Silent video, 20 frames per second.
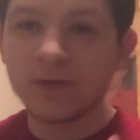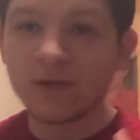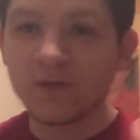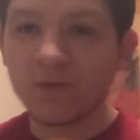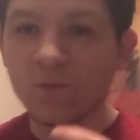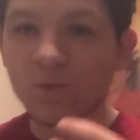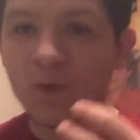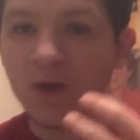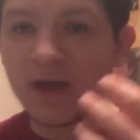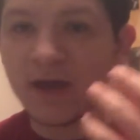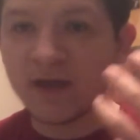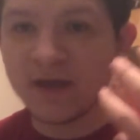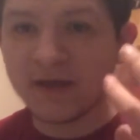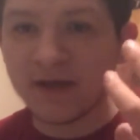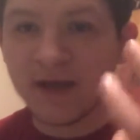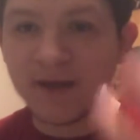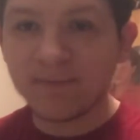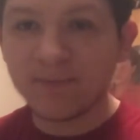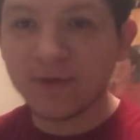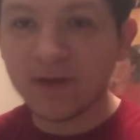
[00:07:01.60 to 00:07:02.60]
when
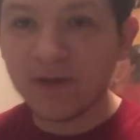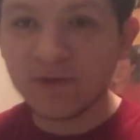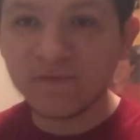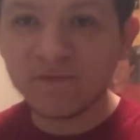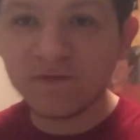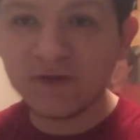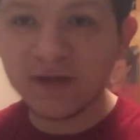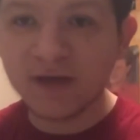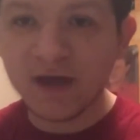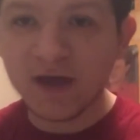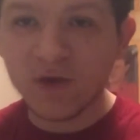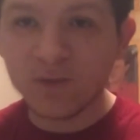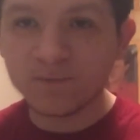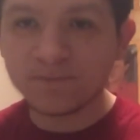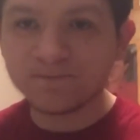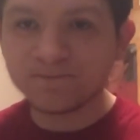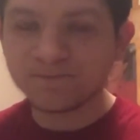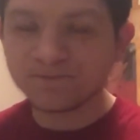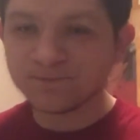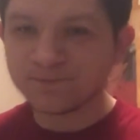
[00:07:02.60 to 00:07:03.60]
I put out a video.
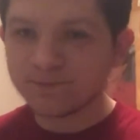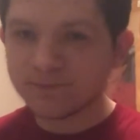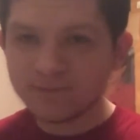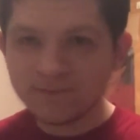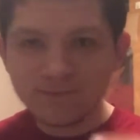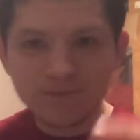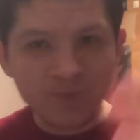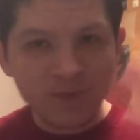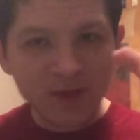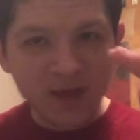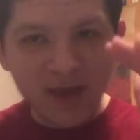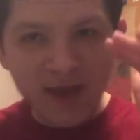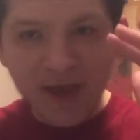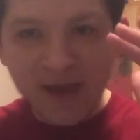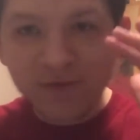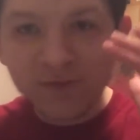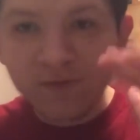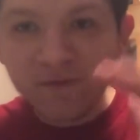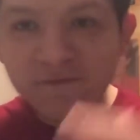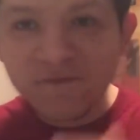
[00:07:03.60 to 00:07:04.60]

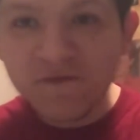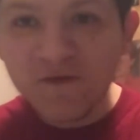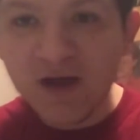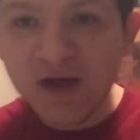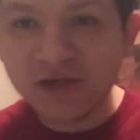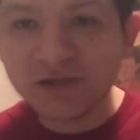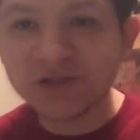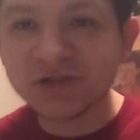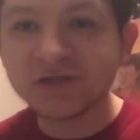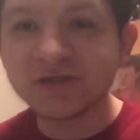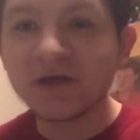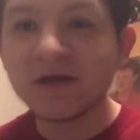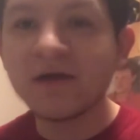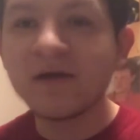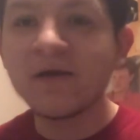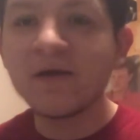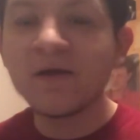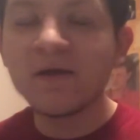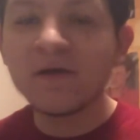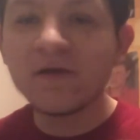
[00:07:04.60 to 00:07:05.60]
And refresh
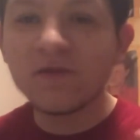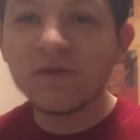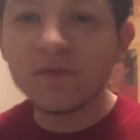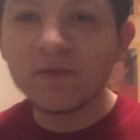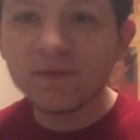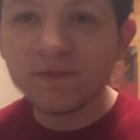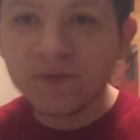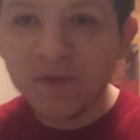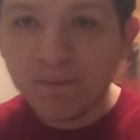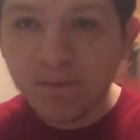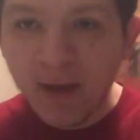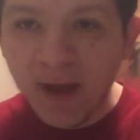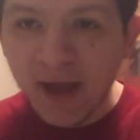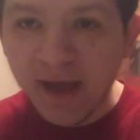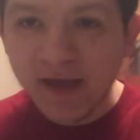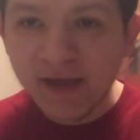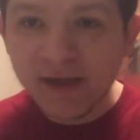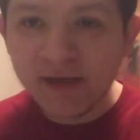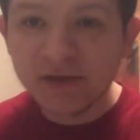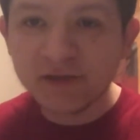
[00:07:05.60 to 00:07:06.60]
the
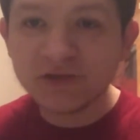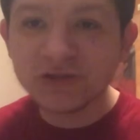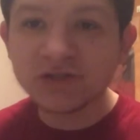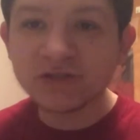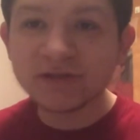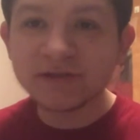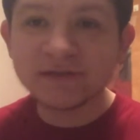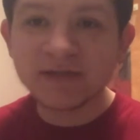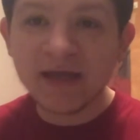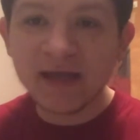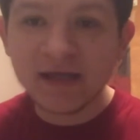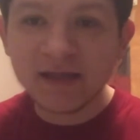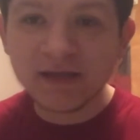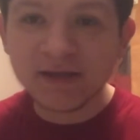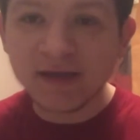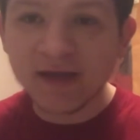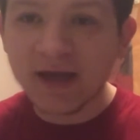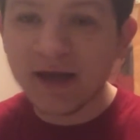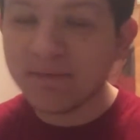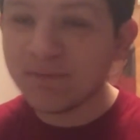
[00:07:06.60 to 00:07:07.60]
page
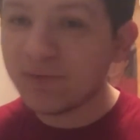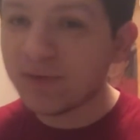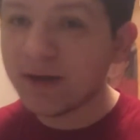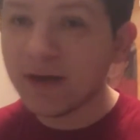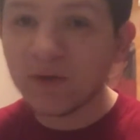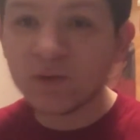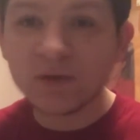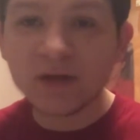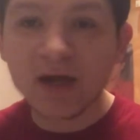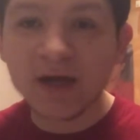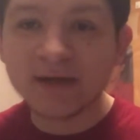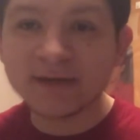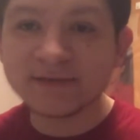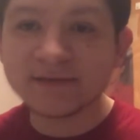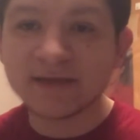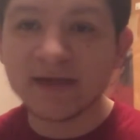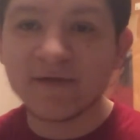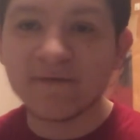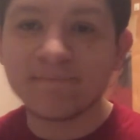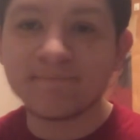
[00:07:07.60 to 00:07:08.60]
daily. I put out
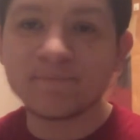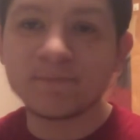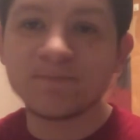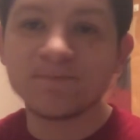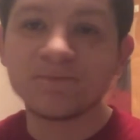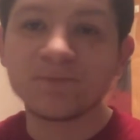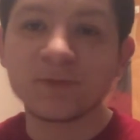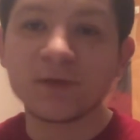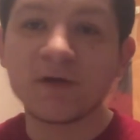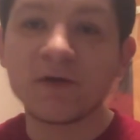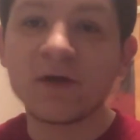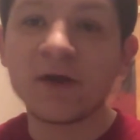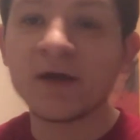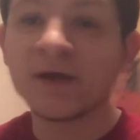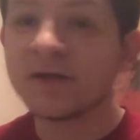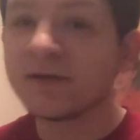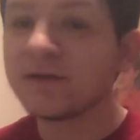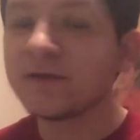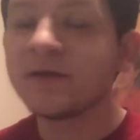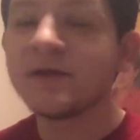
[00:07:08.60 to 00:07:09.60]
content, all
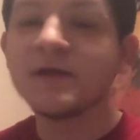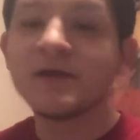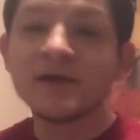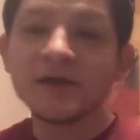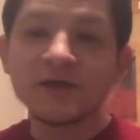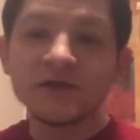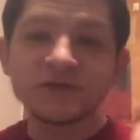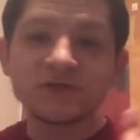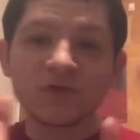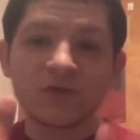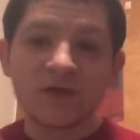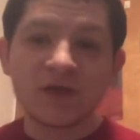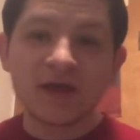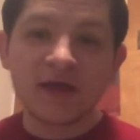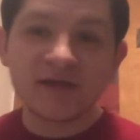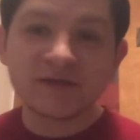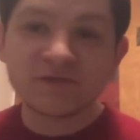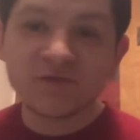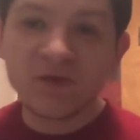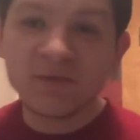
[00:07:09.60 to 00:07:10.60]
right? So thank you
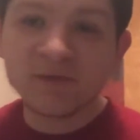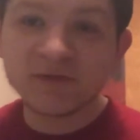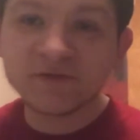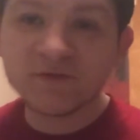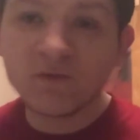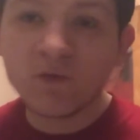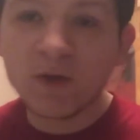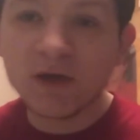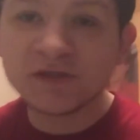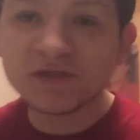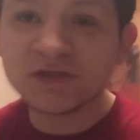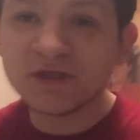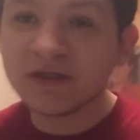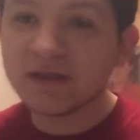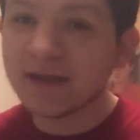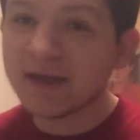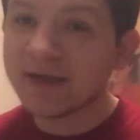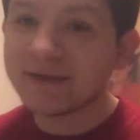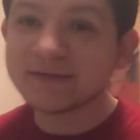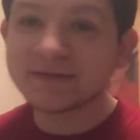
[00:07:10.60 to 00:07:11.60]
guys very much for watching.
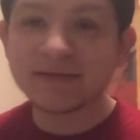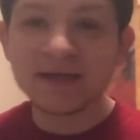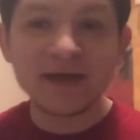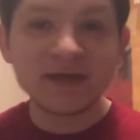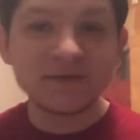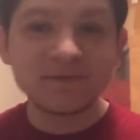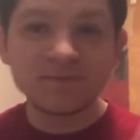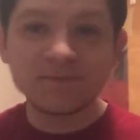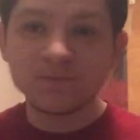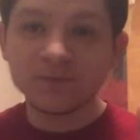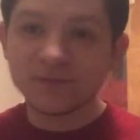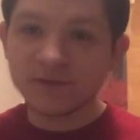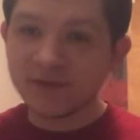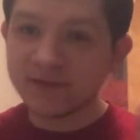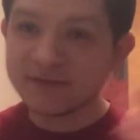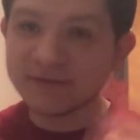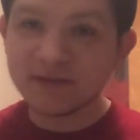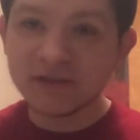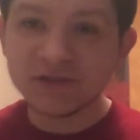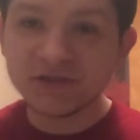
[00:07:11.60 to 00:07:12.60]
Like I said, the
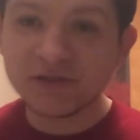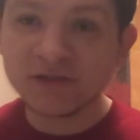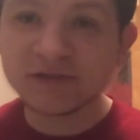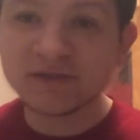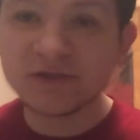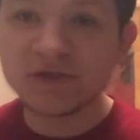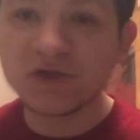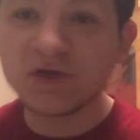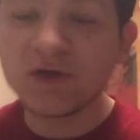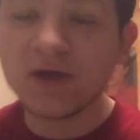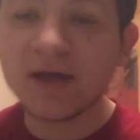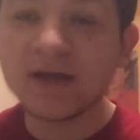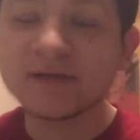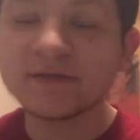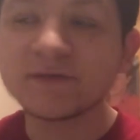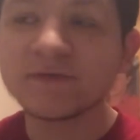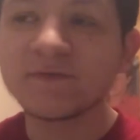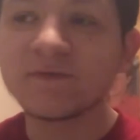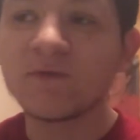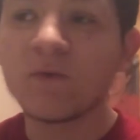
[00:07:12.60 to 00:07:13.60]
decision is in your
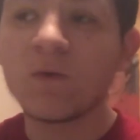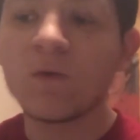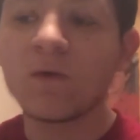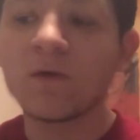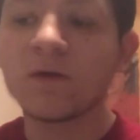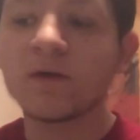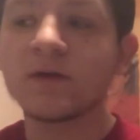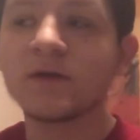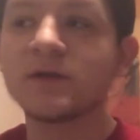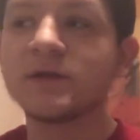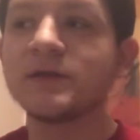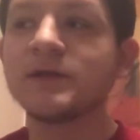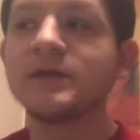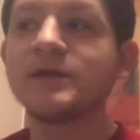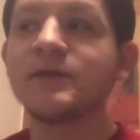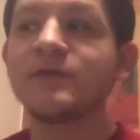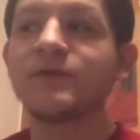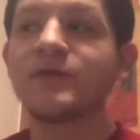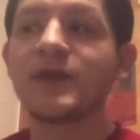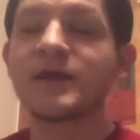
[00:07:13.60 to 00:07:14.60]
hands for
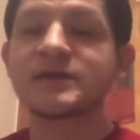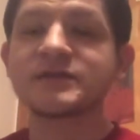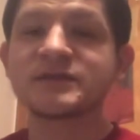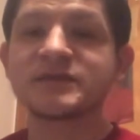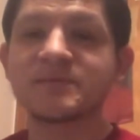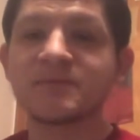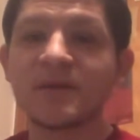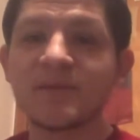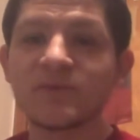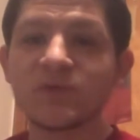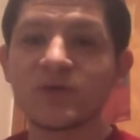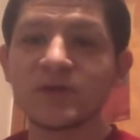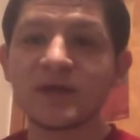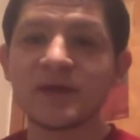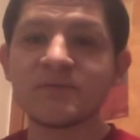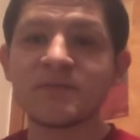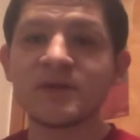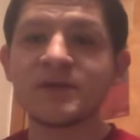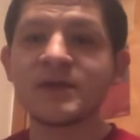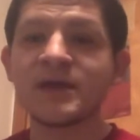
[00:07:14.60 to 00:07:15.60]
the next Memory
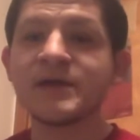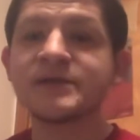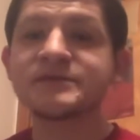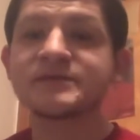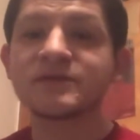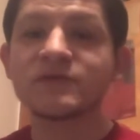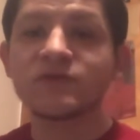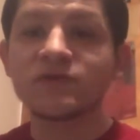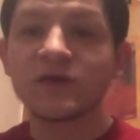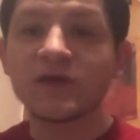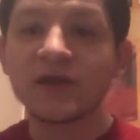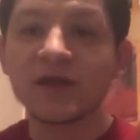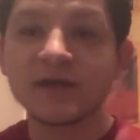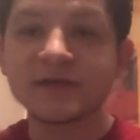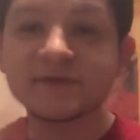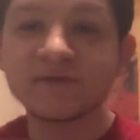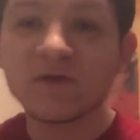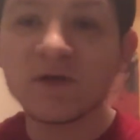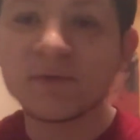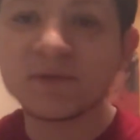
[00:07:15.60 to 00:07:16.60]
Lane Mondays. Thank you
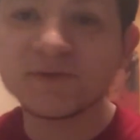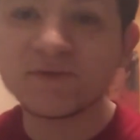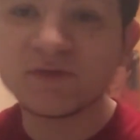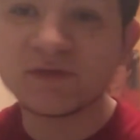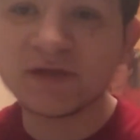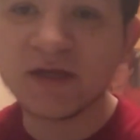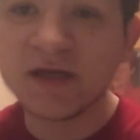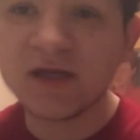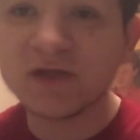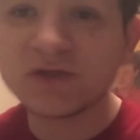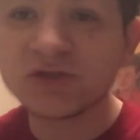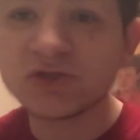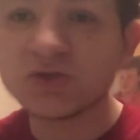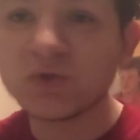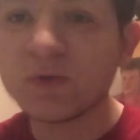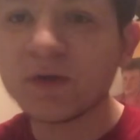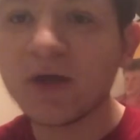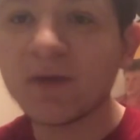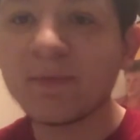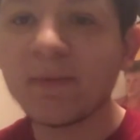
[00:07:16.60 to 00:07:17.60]
guys very much for taking a
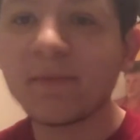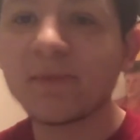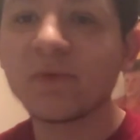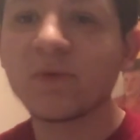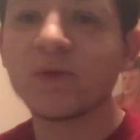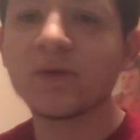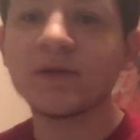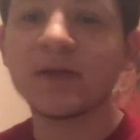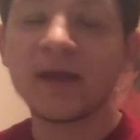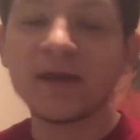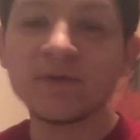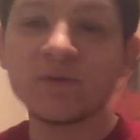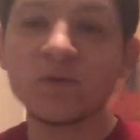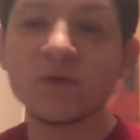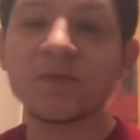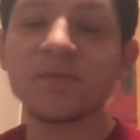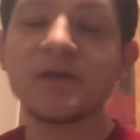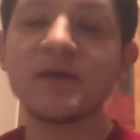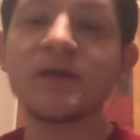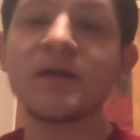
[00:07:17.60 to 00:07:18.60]
stroll down memory lane
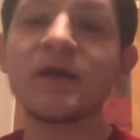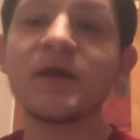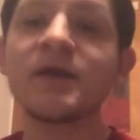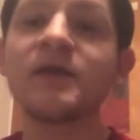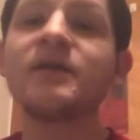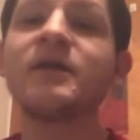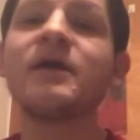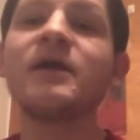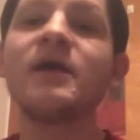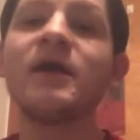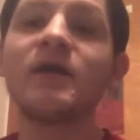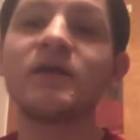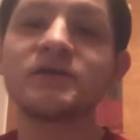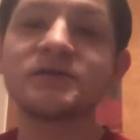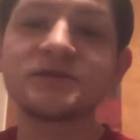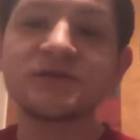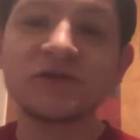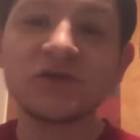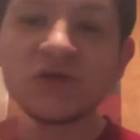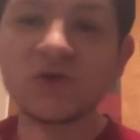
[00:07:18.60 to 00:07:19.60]
with me tonight, and I'll
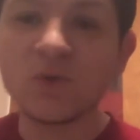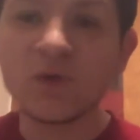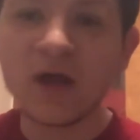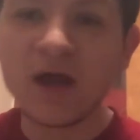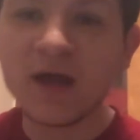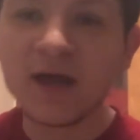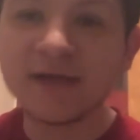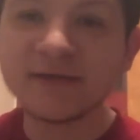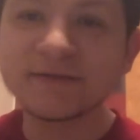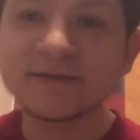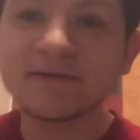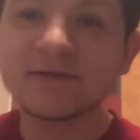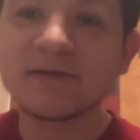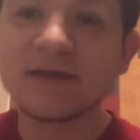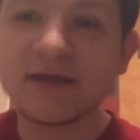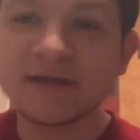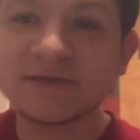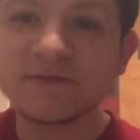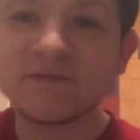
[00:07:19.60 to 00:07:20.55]
see you guys next